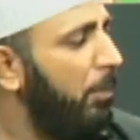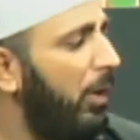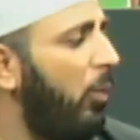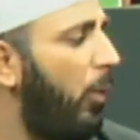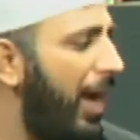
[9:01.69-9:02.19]

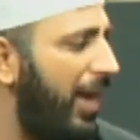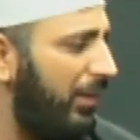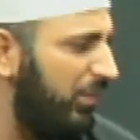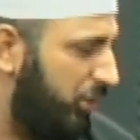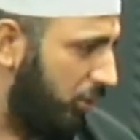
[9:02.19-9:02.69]
But
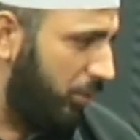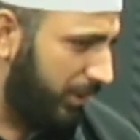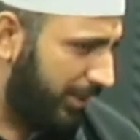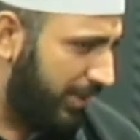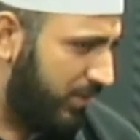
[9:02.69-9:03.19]
while
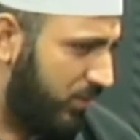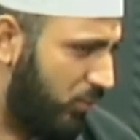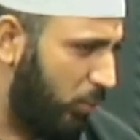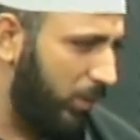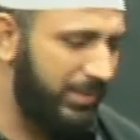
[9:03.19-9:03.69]
doing
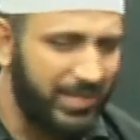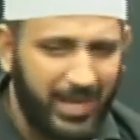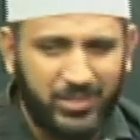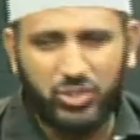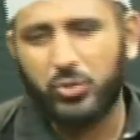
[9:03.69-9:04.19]
this, what
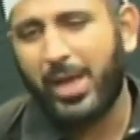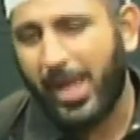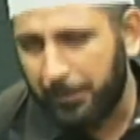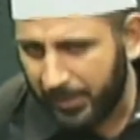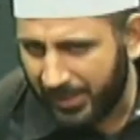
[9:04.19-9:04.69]
tends to
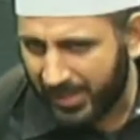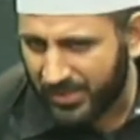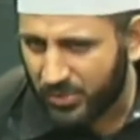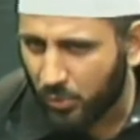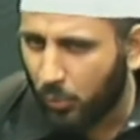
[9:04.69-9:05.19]
happen is